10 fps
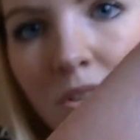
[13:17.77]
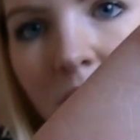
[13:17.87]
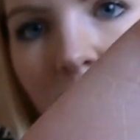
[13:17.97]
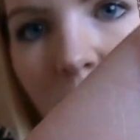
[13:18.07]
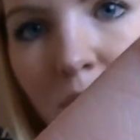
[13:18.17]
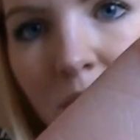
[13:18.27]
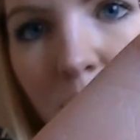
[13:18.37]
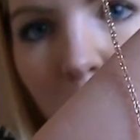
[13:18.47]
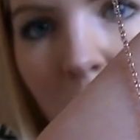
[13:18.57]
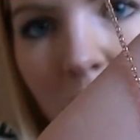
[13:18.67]
And then I saw
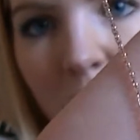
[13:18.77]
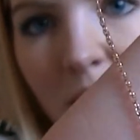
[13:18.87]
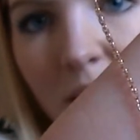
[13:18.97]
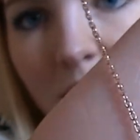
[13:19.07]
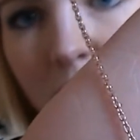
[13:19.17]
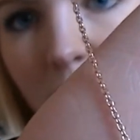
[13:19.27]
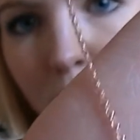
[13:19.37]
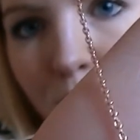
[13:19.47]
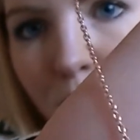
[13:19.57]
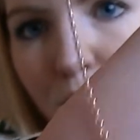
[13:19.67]
this one in the sale, and it
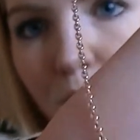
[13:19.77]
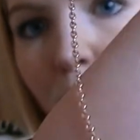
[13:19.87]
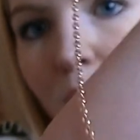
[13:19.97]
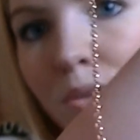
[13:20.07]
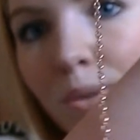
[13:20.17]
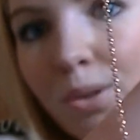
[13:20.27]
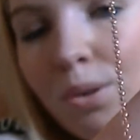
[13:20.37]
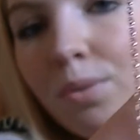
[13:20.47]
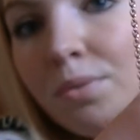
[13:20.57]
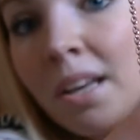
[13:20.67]
was rose gold, so I
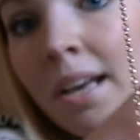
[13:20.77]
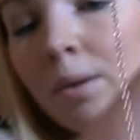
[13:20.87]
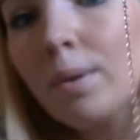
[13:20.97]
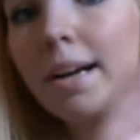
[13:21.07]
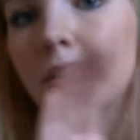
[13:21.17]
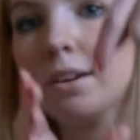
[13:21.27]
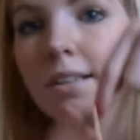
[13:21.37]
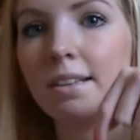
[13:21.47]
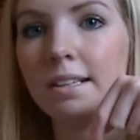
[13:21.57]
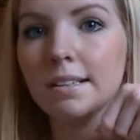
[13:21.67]
thought, why not? And
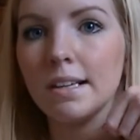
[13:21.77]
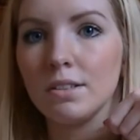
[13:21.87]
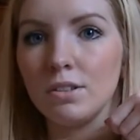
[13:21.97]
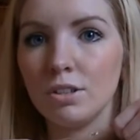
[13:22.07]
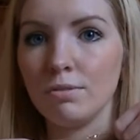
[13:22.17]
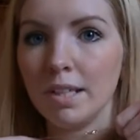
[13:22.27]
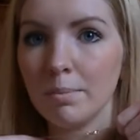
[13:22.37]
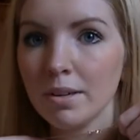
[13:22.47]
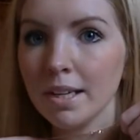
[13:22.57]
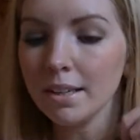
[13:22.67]
I think that's just really
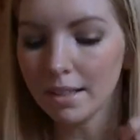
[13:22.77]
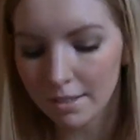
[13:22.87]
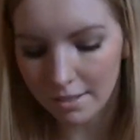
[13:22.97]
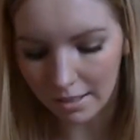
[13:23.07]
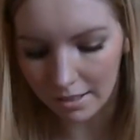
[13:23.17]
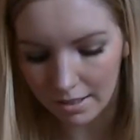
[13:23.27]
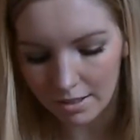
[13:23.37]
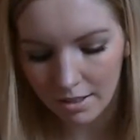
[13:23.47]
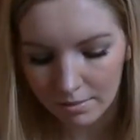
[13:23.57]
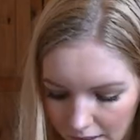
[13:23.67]
pretty and delicate.
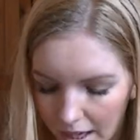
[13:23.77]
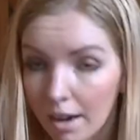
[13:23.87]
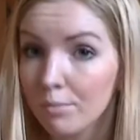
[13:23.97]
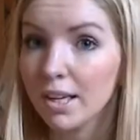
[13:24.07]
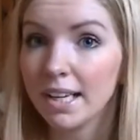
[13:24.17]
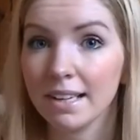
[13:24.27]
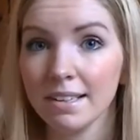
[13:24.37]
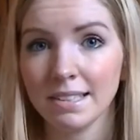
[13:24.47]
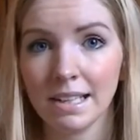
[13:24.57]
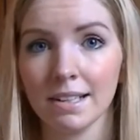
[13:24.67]
I'm really
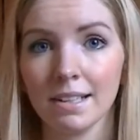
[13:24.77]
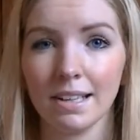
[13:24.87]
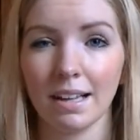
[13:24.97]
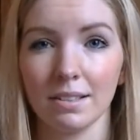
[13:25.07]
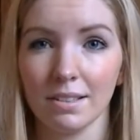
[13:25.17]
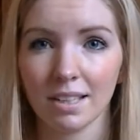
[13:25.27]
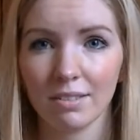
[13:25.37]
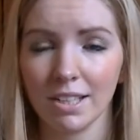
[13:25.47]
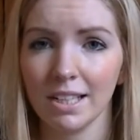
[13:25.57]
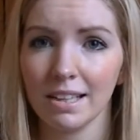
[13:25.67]
into delicate necklaces,
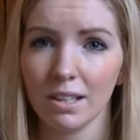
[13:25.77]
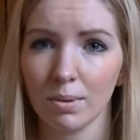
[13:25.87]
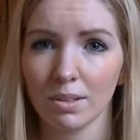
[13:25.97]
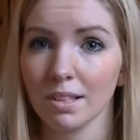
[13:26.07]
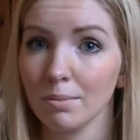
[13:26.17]
like really little ones.